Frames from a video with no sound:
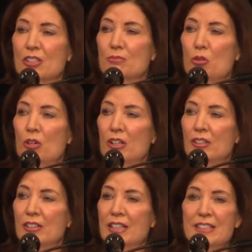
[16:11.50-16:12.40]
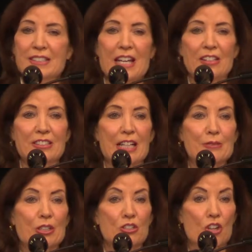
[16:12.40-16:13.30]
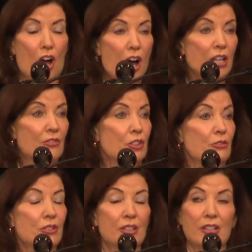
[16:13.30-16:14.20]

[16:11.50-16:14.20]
more in sales tax because all of you